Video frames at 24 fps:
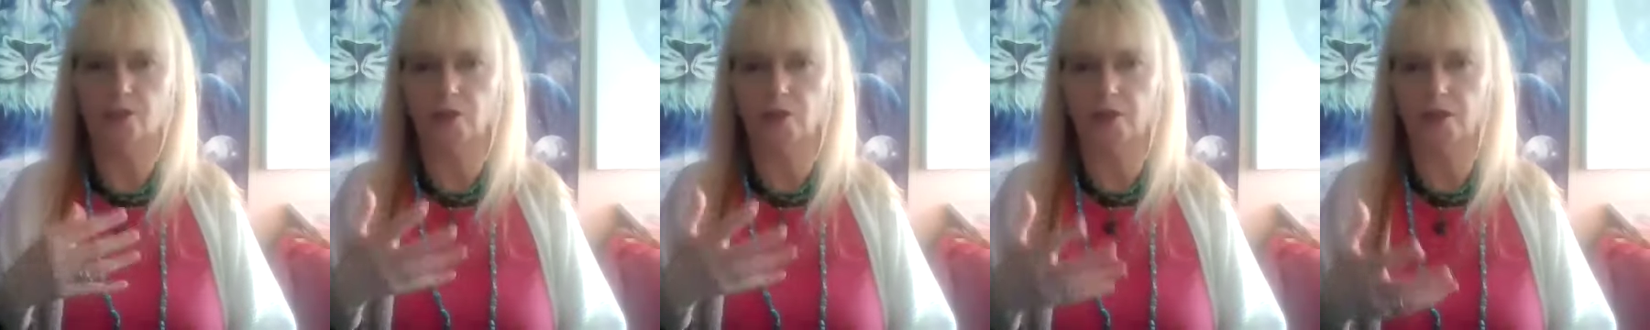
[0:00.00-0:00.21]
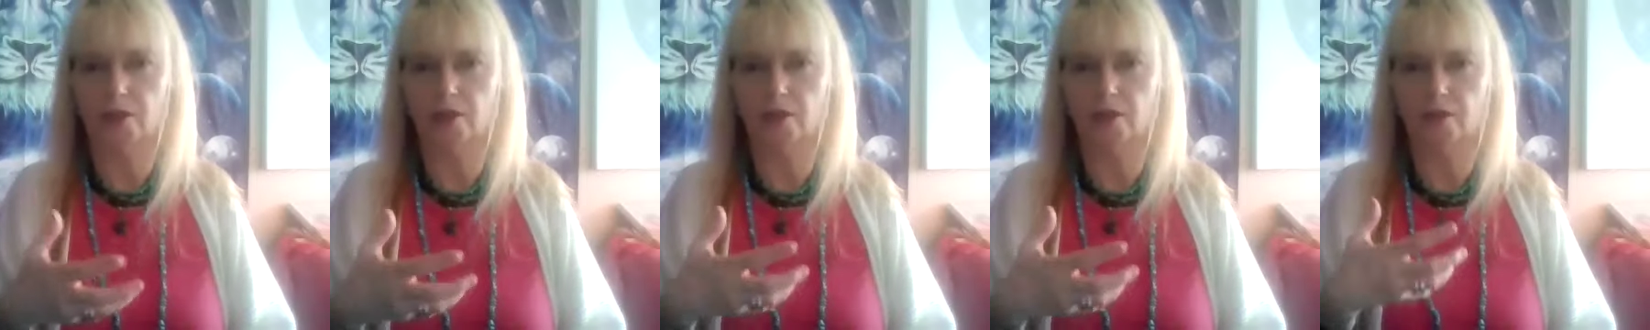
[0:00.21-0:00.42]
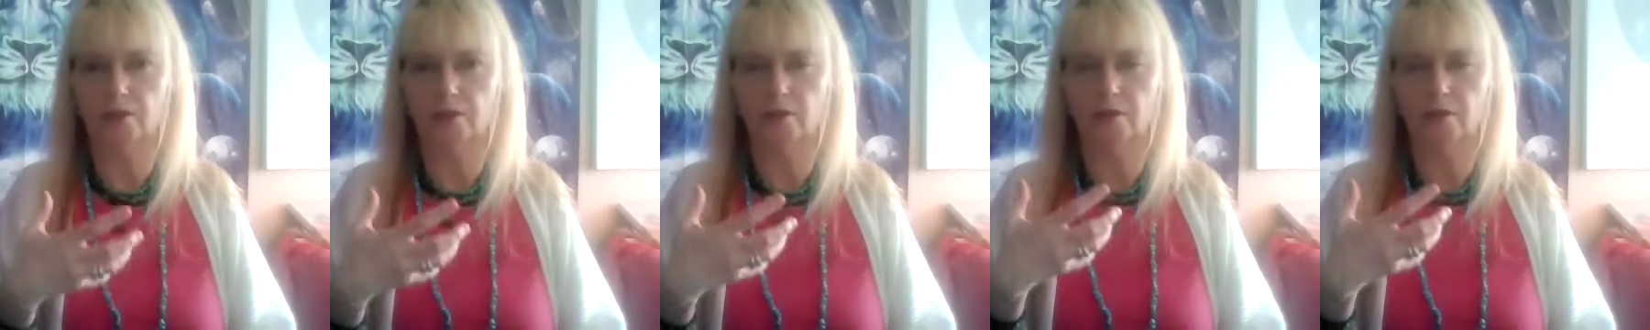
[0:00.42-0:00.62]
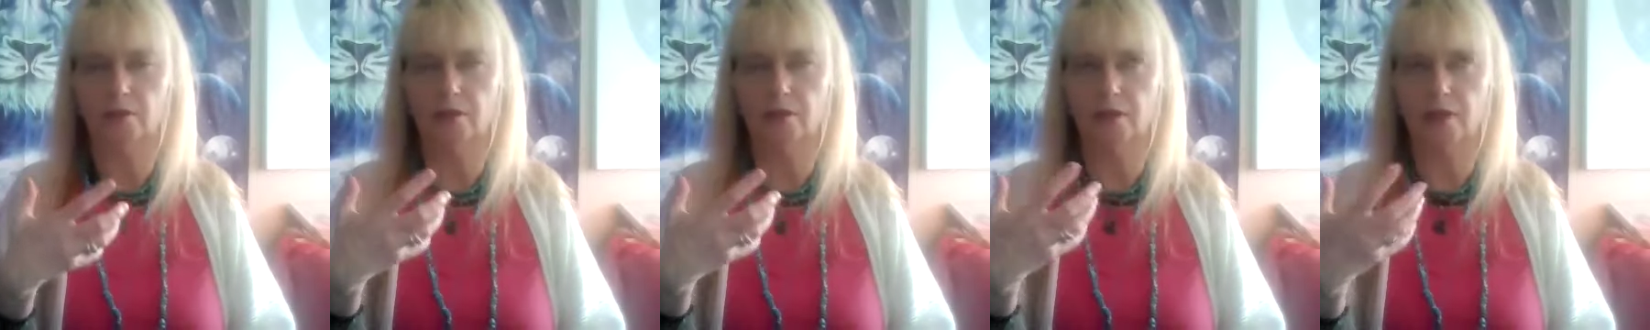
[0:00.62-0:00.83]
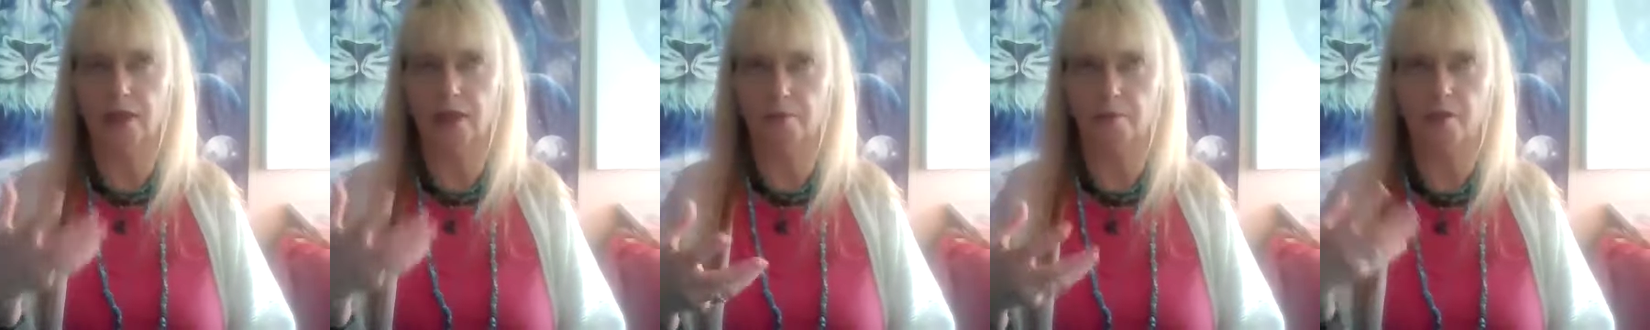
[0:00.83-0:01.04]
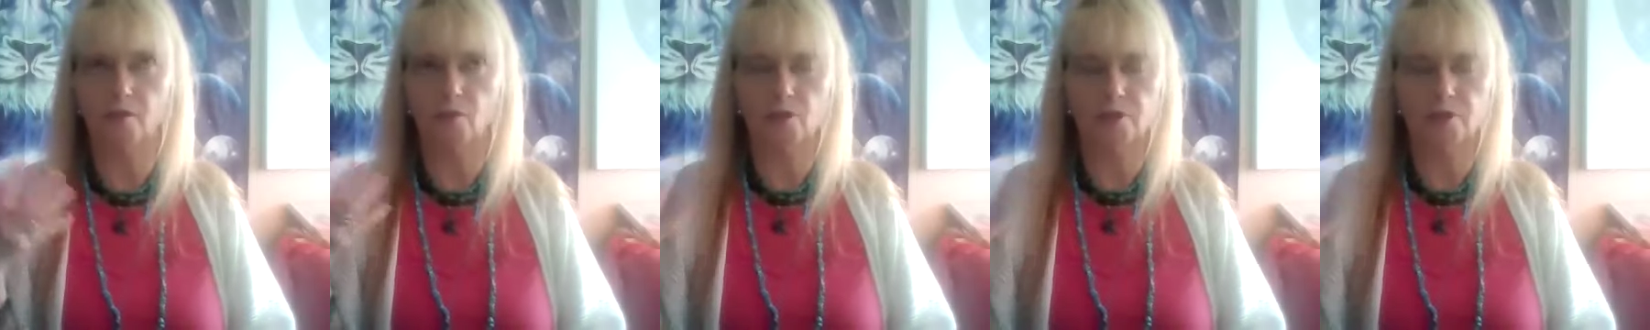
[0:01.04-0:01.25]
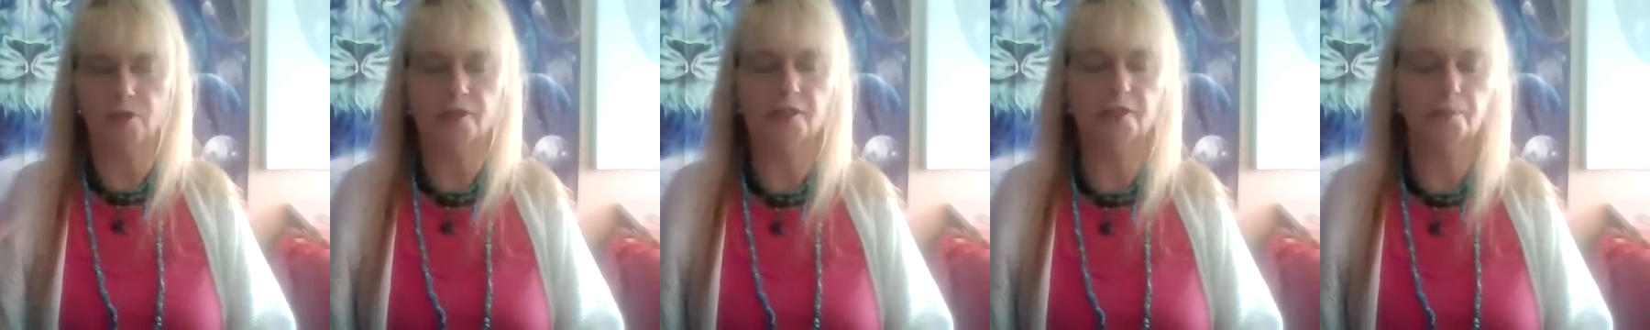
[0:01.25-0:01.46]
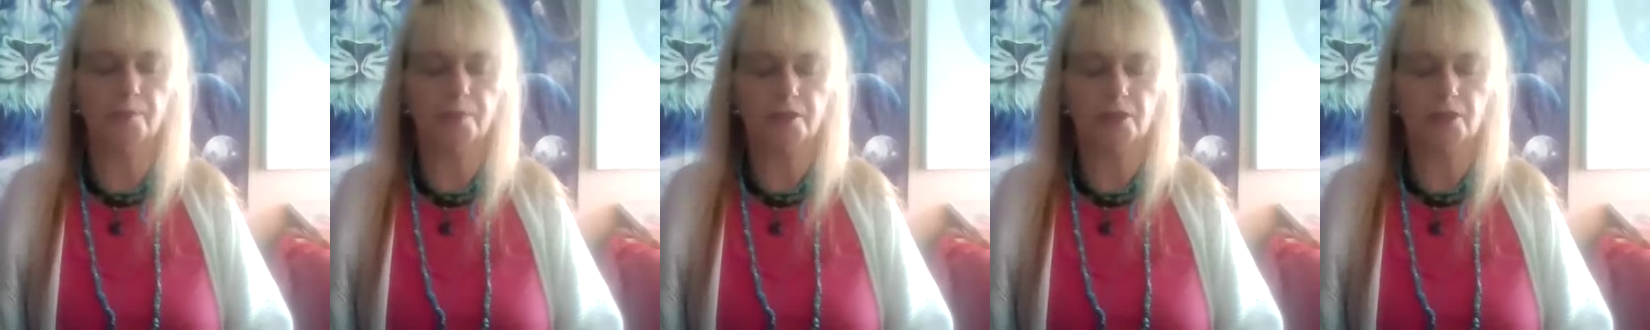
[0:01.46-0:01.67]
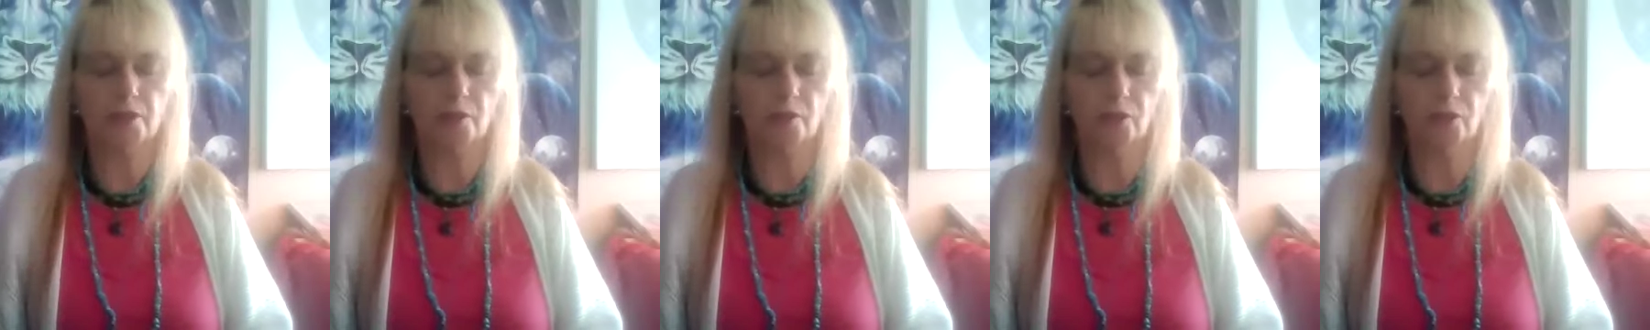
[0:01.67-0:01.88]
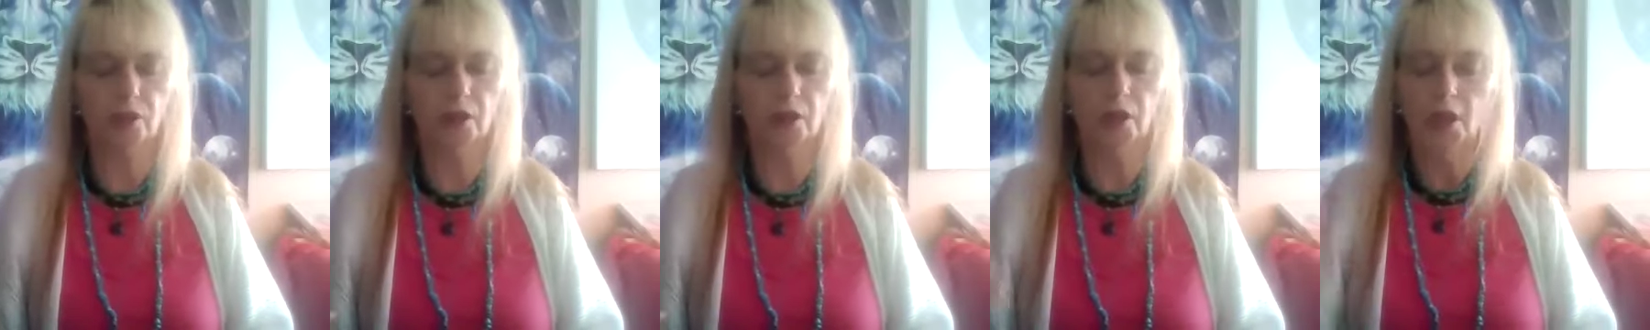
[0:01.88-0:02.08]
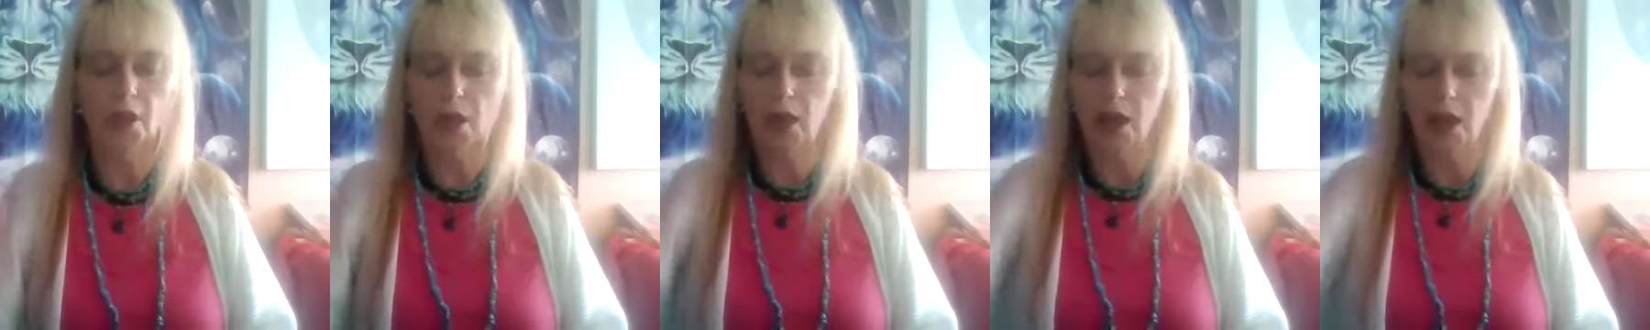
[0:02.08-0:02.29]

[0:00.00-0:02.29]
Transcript: you'll hear like my voice has been different.